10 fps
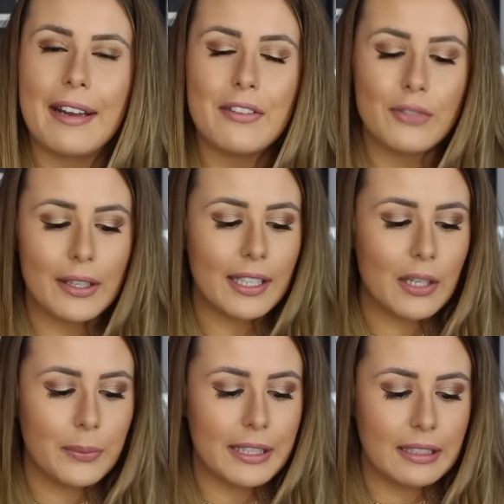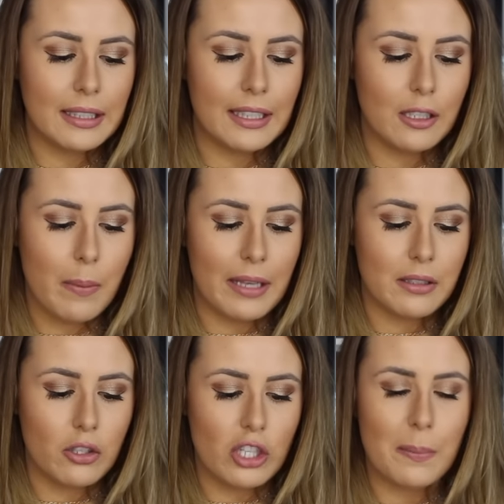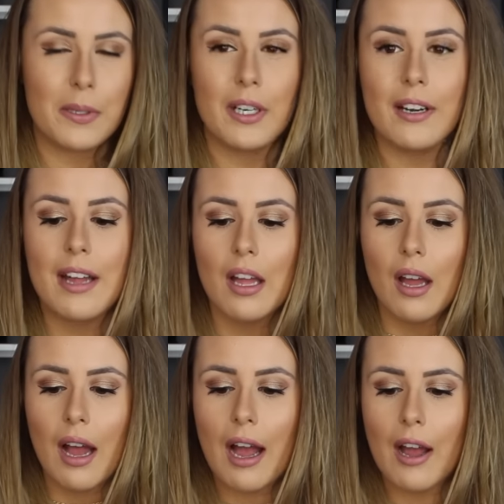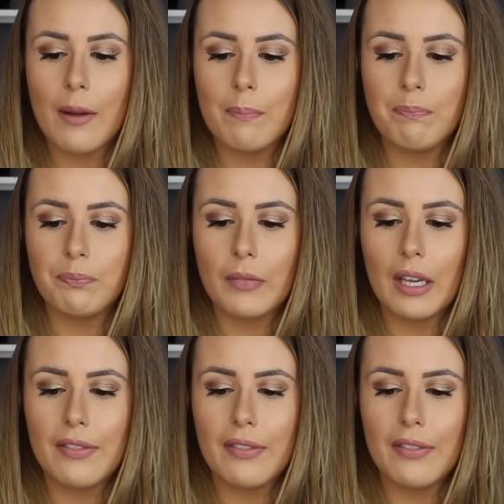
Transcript: And I felt like I really needed a pencil sharpener um,